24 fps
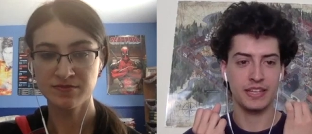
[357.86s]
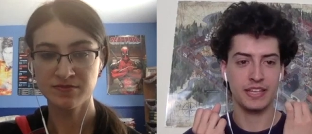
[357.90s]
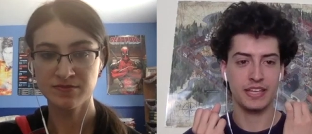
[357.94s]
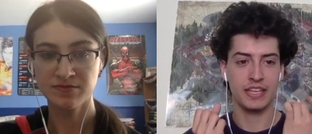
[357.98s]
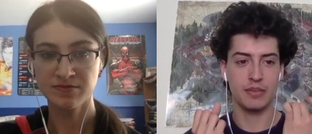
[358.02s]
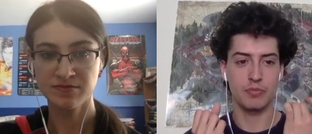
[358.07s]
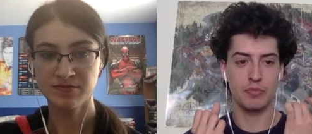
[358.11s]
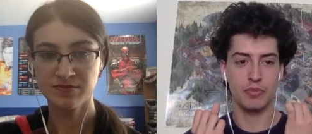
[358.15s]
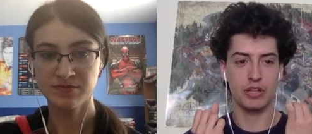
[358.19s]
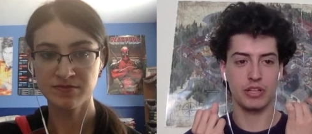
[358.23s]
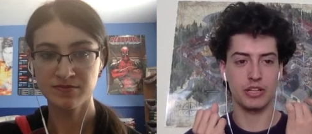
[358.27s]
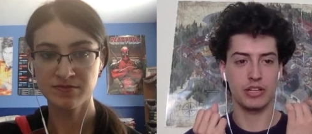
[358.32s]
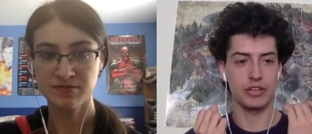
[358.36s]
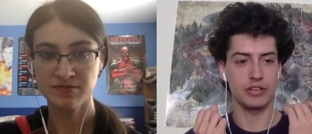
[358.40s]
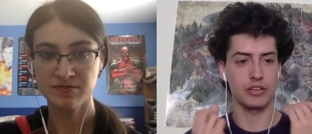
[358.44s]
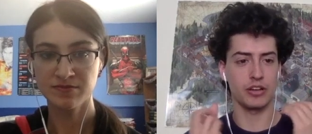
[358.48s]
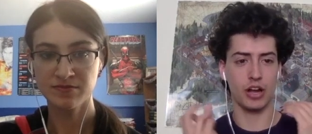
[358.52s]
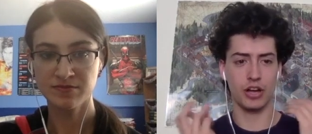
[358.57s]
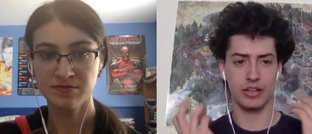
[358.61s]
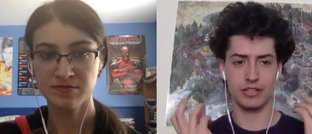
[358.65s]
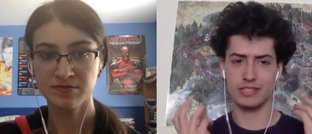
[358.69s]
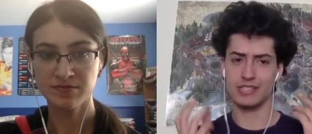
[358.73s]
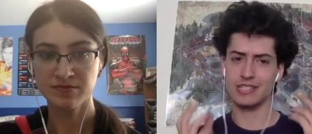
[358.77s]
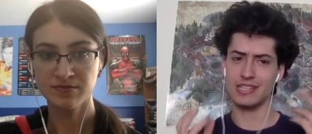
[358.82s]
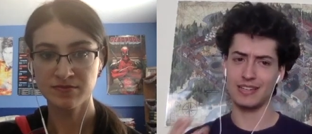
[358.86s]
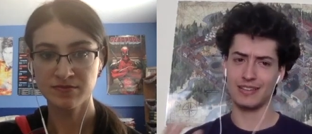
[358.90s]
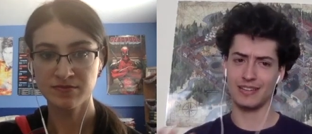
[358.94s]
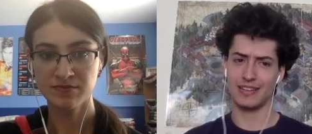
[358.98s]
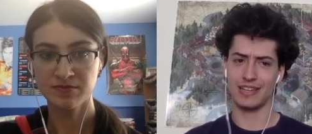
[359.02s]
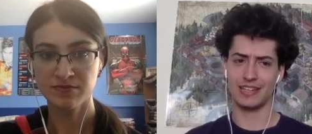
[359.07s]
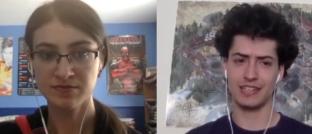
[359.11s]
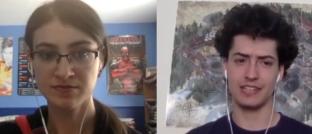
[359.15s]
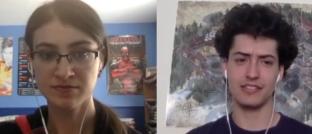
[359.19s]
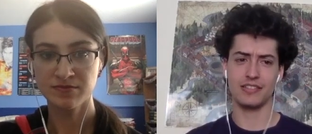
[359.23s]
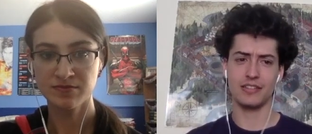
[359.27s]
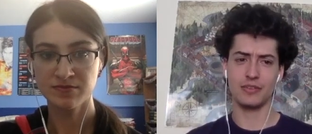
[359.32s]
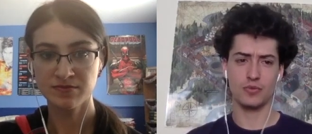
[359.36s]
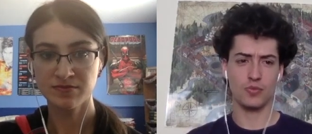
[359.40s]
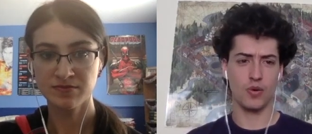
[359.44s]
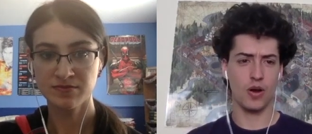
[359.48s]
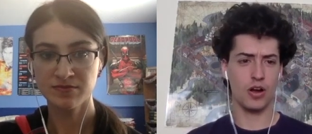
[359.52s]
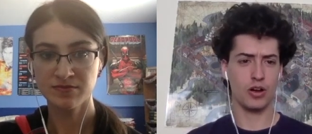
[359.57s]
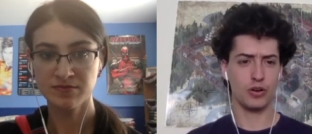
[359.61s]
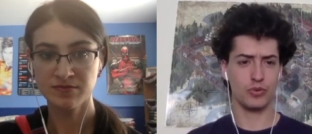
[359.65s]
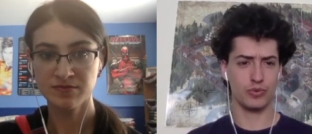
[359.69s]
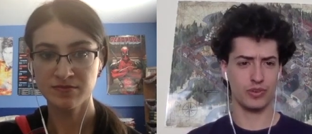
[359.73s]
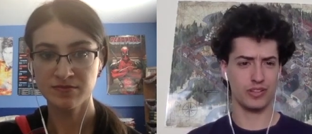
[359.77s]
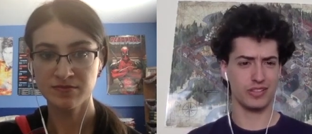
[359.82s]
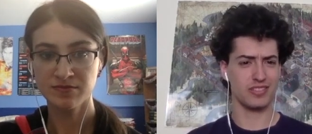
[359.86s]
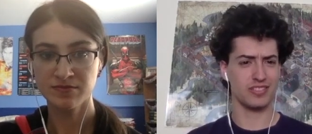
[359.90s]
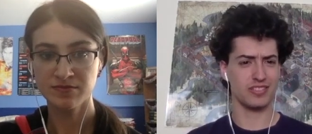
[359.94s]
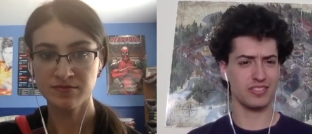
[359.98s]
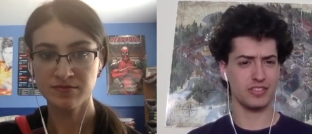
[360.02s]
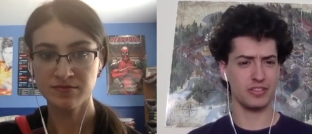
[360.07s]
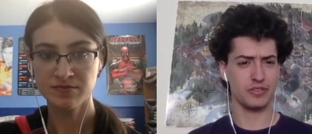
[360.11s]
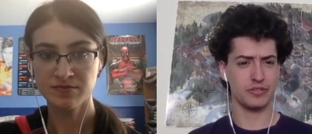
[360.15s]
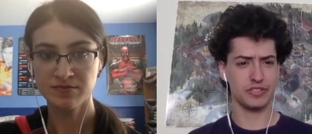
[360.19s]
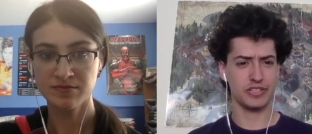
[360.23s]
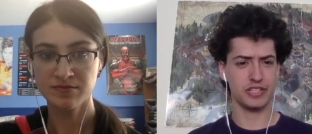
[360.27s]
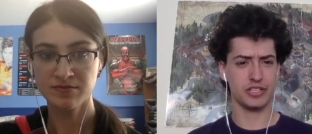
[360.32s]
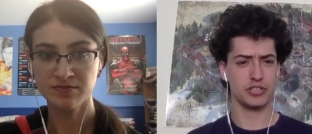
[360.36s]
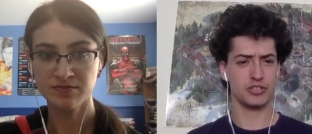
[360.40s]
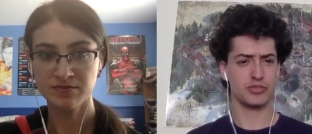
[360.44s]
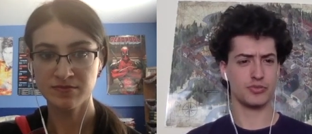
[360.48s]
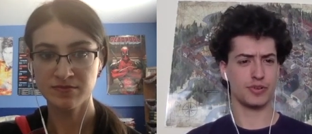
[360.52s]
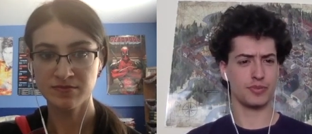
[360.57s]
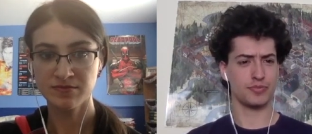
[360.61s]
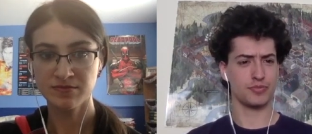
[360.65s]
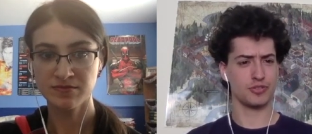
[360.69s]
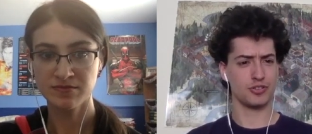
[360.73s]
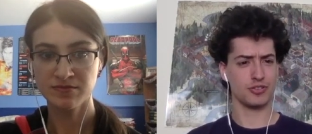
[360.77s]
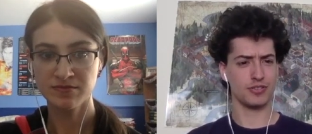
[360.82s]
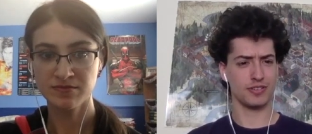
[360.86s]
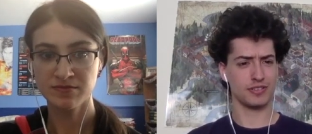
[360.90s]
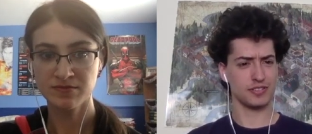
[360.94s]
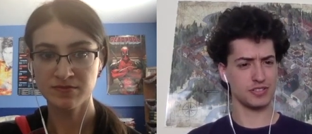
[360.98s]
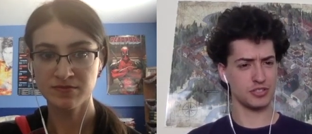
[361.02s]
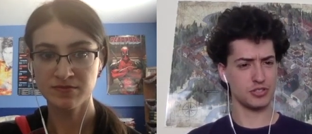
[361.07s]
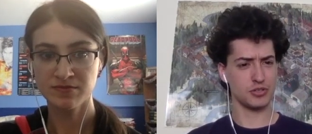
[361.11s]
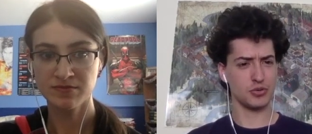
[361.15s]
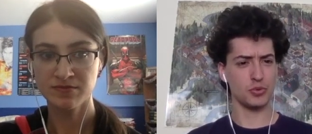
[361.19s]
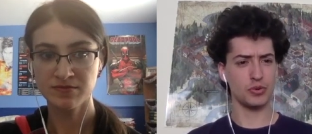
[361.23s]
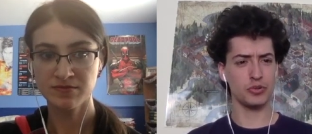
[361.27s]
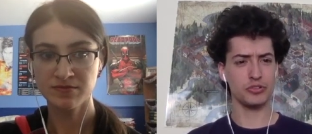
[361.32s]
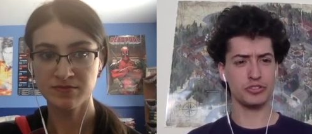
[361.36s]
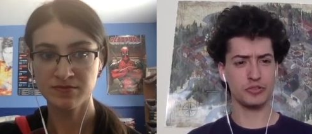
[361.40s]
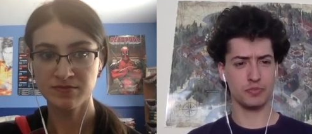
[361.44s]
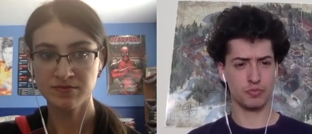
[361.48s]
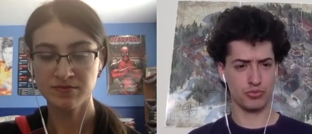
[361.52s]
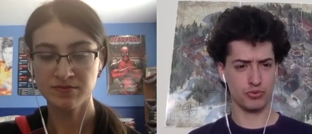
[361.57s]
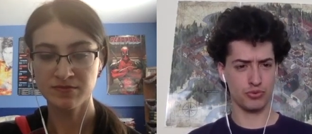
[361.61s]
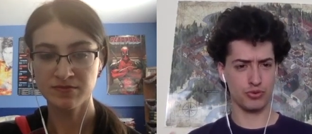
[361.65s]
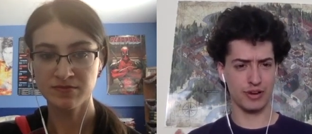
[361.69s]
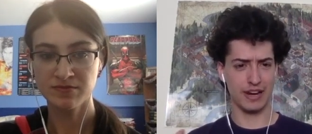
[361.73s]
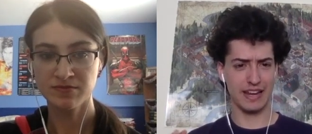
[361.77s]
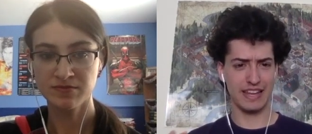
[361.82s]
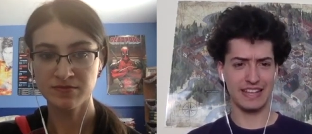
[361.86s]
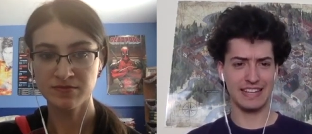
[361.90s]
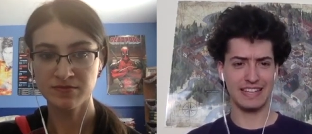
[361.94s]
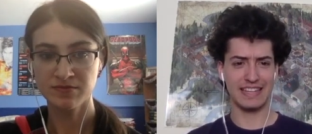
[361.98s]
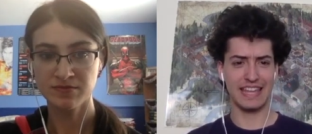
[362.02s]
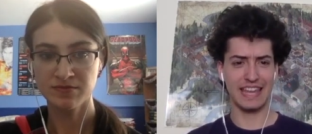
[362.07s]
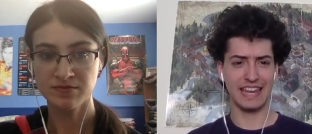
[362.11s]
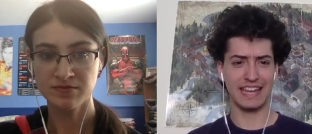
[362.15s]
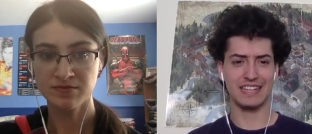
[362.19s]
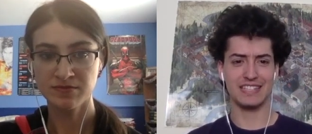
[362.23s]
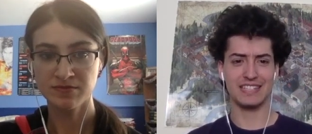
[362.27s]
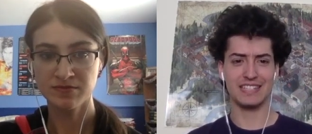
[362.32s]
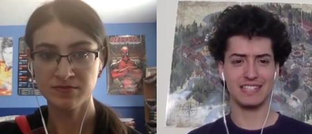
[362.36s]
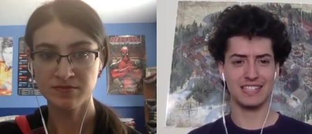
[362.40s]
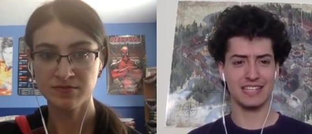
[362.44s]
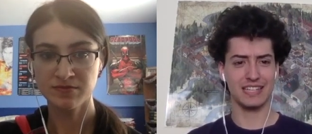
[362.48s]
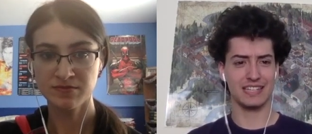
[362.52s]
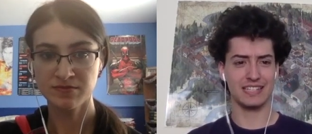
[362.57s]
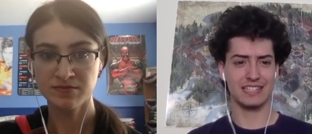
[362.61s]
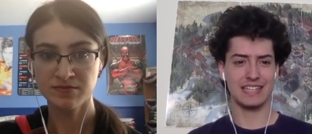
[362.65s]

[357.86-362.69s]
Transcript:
Speaker 1: Camilla not seeing anything wrong with using scripture as a tool to pray against and